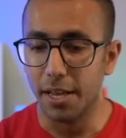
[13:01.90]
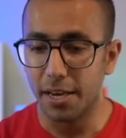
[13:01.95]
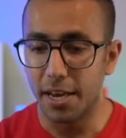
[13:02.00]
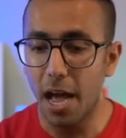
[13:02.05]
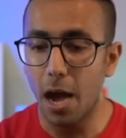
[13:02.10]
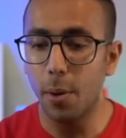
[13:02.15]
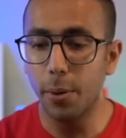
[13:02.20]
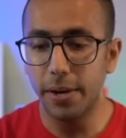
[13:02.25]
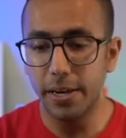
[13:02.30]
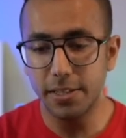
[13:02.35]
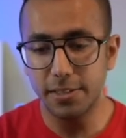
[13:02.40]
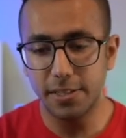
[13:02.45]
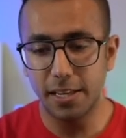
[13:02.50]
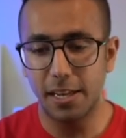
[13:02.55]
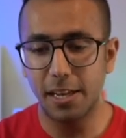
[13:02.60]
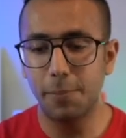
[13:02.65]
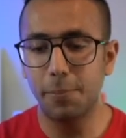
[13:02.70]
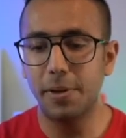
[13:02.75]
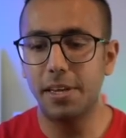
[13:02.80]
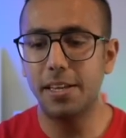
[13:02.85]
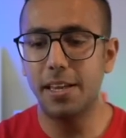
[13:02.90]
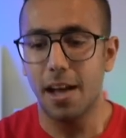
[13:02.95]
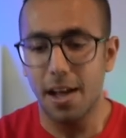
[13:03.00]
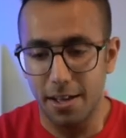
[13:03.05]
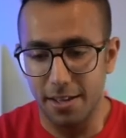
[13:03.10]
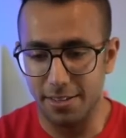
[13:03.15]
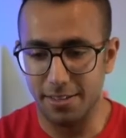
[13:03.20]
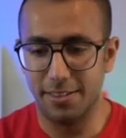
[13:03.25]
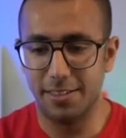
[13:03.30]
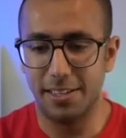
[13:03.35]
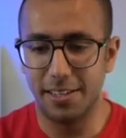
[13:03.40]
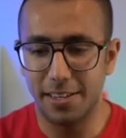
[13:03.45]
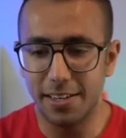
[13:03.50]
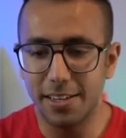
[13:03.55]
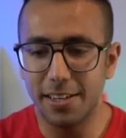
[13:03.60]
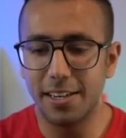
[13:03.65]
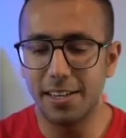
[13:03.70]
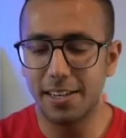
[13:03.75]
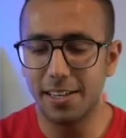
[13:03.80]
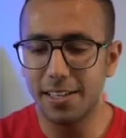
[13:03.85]
Now it is telling me, yeah, there
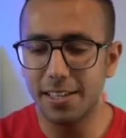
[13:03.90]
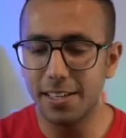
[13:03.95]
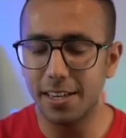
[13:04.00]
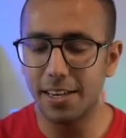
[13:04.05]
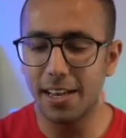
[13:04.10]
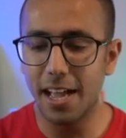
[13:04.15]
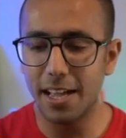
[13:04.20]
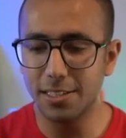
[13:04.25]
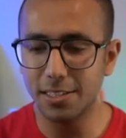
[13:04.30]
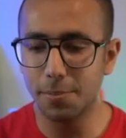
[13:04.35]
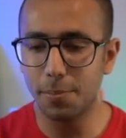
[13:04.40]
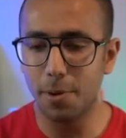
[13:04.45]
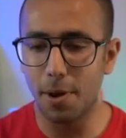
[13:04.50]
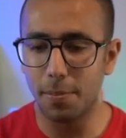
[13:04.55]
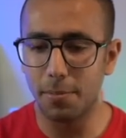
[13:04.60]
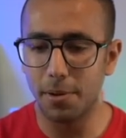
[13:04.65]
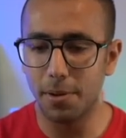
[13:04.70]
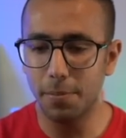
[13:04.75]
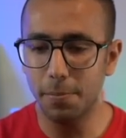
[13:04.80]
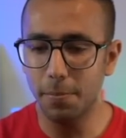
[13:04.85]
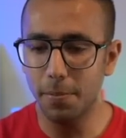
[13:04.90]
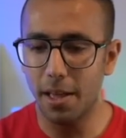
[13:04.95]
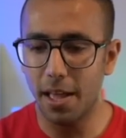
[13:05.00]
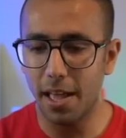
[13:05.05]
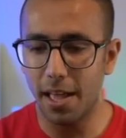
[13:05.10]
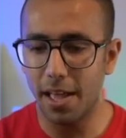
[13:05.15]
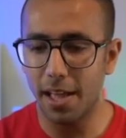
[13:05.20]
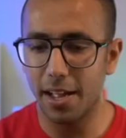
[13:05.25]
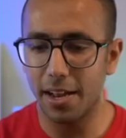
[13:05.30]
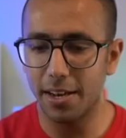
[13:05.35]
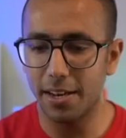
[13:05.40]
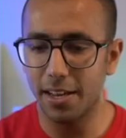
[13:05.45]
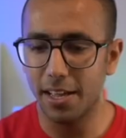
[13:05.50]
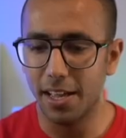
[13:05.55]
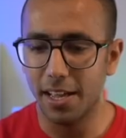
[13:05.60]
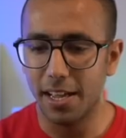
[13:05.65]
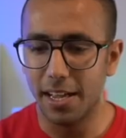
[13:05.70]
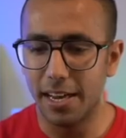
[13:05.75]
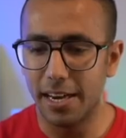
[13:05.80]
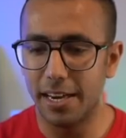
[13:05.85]
it, is, it has a problem and
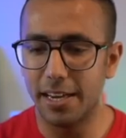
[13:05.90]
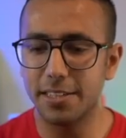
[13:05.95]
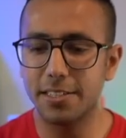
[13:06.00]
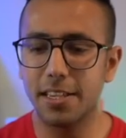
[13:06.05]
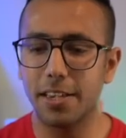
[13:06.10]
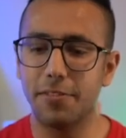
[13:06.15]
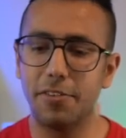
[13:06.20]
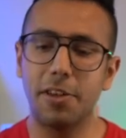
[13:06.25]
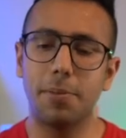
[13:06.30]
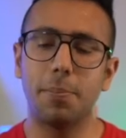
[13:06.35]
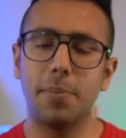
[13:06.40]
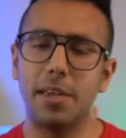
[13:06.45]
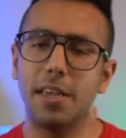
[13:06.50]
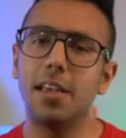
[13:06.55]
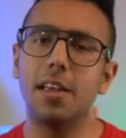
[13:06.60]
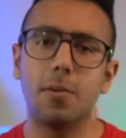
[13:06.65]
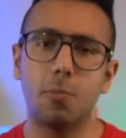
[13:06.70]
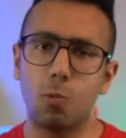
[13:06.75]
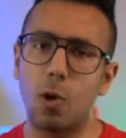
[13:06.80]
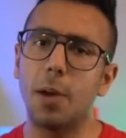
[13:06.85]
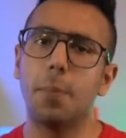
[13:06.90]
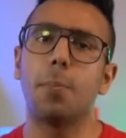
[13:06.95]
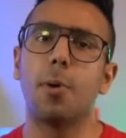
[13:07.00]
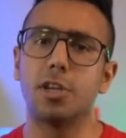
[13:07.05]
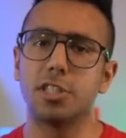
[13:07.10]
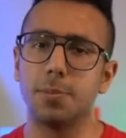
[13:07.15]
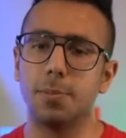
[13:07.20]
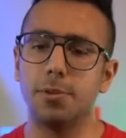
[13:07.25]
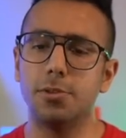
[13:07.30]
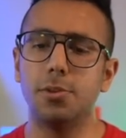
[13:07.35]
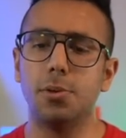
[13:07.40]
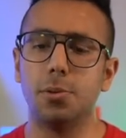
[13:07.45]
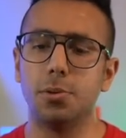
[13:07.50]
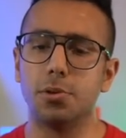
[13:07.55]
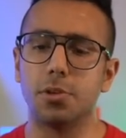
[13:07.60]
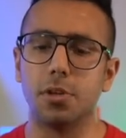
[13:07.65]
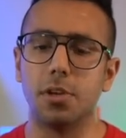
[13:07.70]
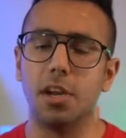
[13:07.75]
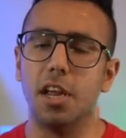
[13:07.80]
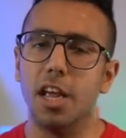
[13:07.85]
it is giving me one possible
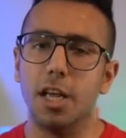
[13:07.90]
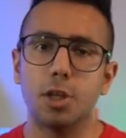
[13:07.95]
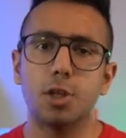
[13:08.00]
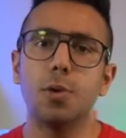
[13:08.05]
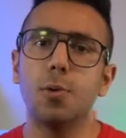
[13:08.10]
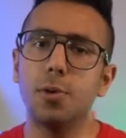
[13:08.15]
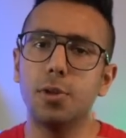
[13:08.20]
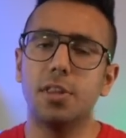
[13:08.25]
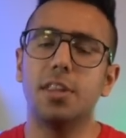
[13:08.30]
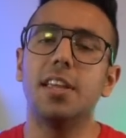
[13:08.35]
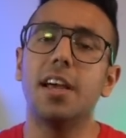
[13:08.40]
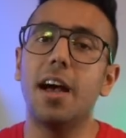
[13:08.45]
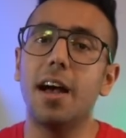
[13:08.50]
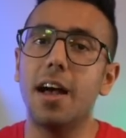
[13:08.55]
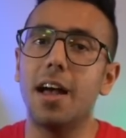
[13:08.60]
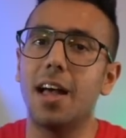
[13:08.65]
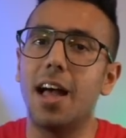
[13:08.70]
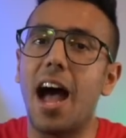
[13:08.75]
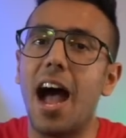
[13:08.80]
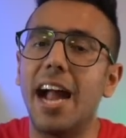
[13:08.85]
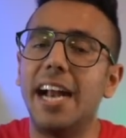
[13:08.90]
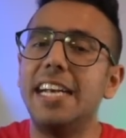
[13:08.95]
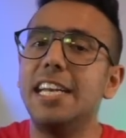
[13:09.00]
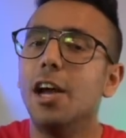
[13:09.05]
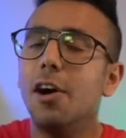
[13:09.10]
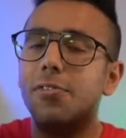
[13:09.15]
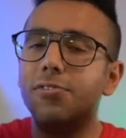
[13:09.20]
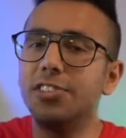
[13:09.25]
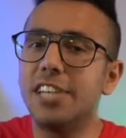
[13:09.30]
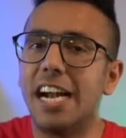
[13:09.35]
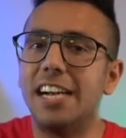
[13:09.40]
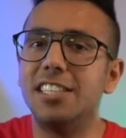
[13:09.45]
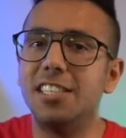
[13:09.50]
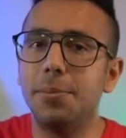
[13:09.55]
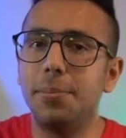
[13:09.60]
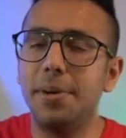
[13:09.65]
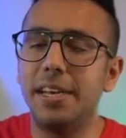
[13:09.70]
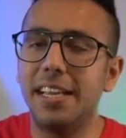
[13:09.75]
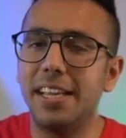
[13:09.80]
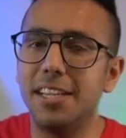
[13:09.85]
solution. So the idea of
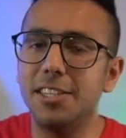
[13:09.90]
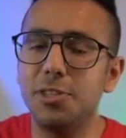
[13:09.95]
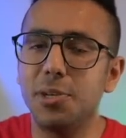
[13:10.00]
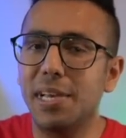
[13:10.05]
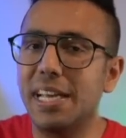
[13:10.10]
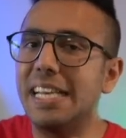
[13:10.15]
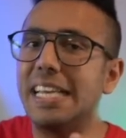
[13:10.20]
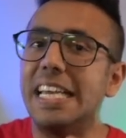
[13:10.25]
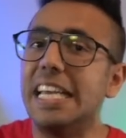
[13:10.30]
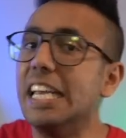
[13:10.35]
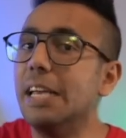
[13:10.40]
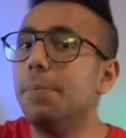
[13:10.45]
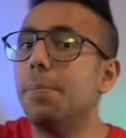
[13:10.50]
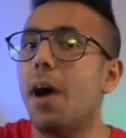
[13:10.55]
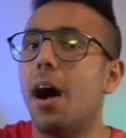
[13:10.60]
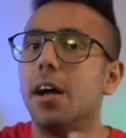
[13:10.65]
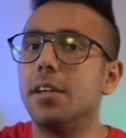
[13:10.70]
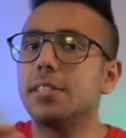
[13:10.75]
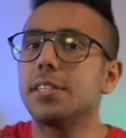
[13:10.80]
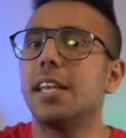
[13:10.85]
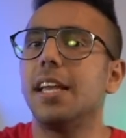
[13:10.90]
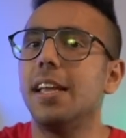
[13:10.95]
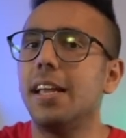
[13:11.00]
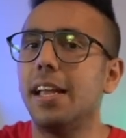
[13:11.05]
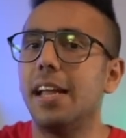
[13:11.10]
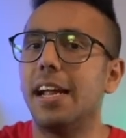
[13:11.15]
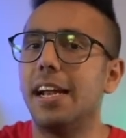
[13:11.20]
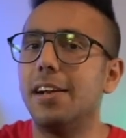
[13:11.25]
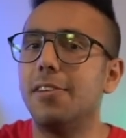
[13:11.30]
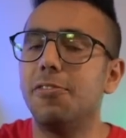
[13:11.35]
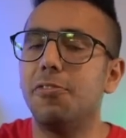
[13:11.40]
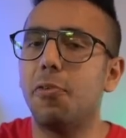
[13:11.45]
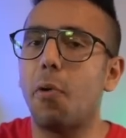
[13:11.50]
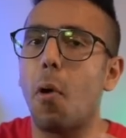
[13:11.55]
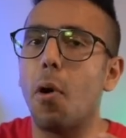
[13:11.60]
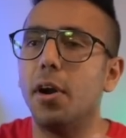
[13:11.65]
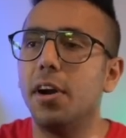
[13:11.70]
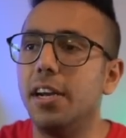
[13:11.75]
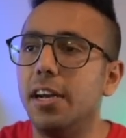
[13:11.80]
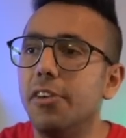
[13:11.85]
ChatGPT is you can keep asking it
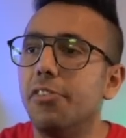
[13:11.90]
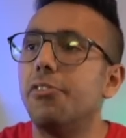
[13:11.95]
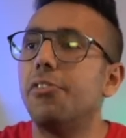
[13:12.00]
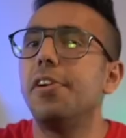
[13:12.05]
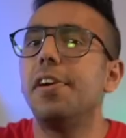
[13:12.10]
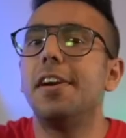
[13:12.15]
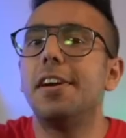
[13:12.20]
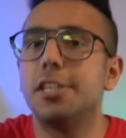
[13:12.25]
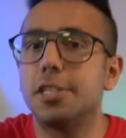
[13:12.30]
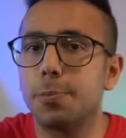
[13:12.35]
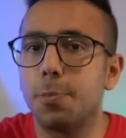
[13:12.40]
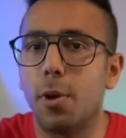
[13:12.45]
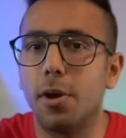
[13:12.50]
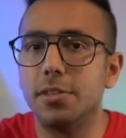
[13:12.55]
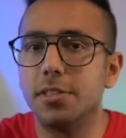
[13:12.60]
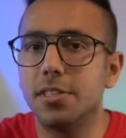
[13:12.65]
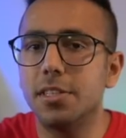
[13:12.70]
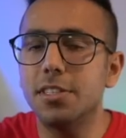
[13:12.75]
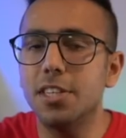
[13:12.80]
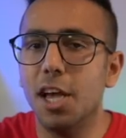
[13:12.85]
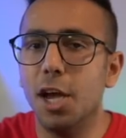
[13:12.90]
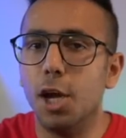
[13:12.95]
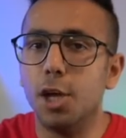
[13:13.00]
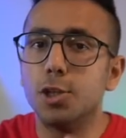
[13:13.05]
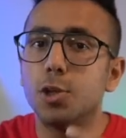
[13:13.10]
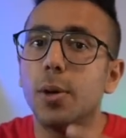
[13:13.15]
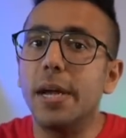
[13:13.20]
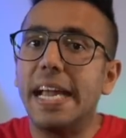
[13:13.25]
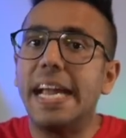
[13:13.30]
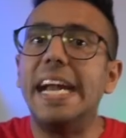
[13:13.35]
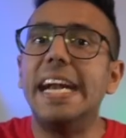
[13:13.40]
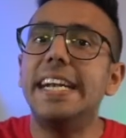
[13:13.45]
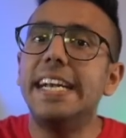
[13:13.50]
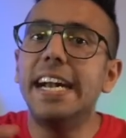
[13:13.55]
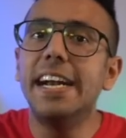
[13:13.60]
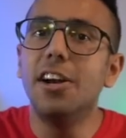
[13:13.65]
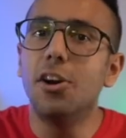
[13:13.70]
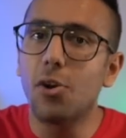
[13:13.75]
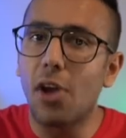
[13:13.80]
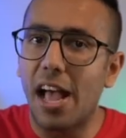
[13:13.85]
for different responses. So hit
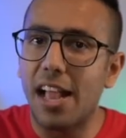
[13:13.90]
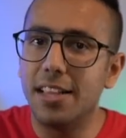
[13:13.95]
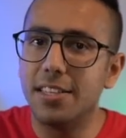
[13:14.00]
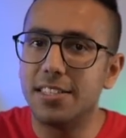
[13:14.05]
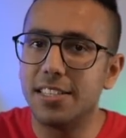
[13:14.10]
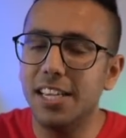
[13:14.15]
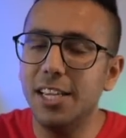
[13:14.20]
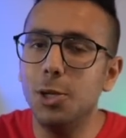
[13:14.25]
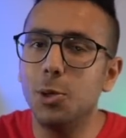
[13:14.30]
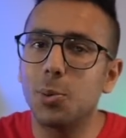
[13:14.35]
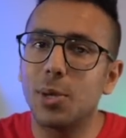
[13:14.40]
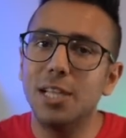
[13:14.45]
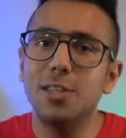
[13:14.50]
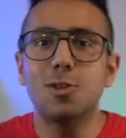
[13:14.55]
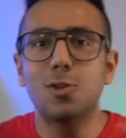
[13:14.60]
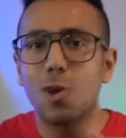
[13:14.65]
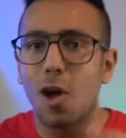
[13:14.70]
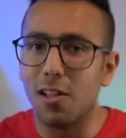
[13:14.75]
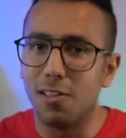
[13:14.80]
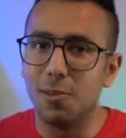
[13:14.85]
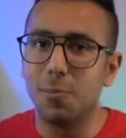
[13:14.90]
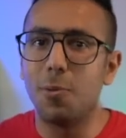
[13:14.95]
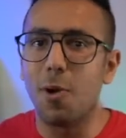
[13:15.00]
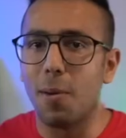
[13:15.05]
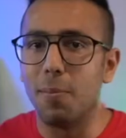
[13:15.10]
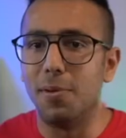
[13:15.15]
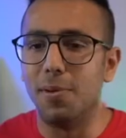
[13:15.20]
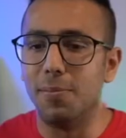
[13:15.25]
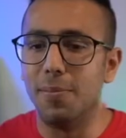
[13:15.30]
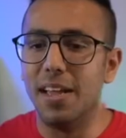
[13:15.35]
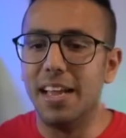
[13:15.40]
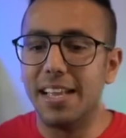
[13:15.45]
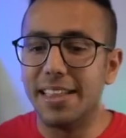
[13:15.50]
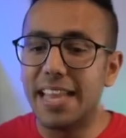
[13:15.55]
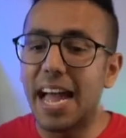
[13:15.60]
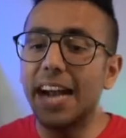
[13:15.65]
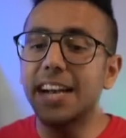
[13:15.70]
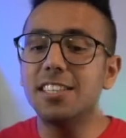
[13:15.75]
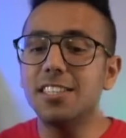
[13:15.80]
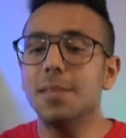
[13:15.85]
and trial say you can solve the problem.
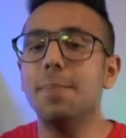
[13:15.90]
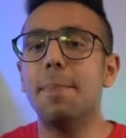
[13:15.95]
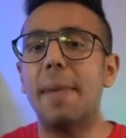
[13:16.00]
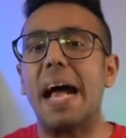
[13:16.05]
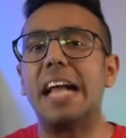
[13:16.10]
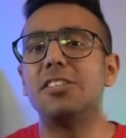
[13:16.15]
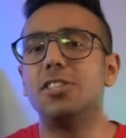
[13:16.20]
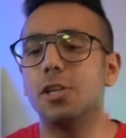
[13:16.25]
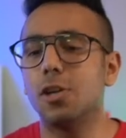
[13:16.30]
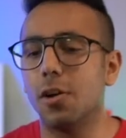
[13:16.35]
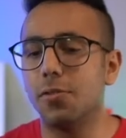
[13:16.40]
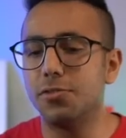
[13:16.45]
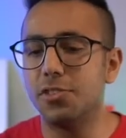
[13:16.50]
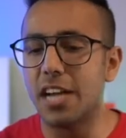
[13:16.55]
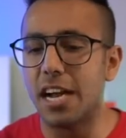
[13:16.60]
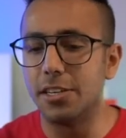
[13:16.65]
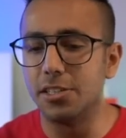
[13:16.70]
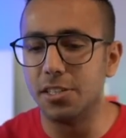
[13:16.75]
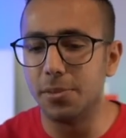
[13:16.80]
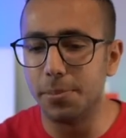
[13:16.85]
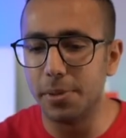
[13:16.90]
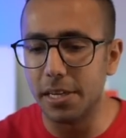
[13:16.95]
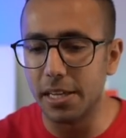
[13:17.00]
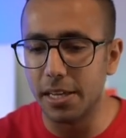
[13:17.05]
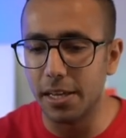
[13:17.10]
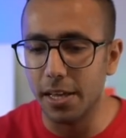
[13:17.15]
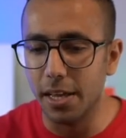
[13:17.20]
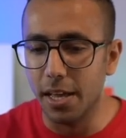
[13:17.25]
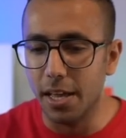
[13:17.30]
That is the magic of ChatGPT.